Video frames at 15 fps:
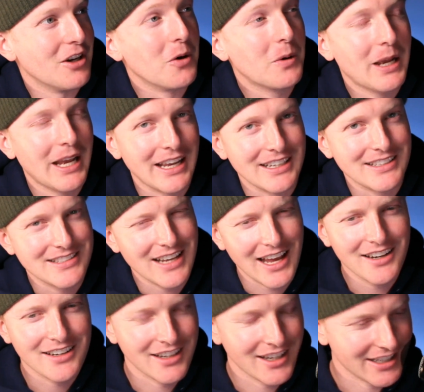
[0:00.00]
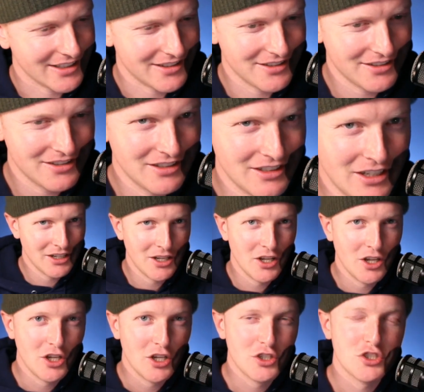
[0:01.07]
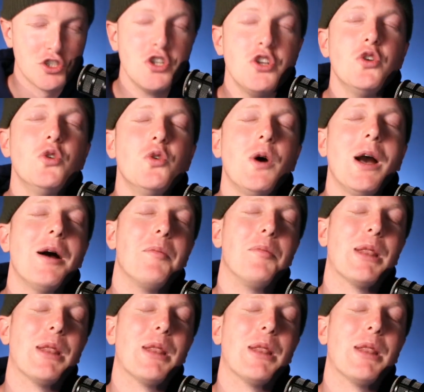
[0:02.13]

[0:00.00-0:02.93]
Okay, it's at night. Two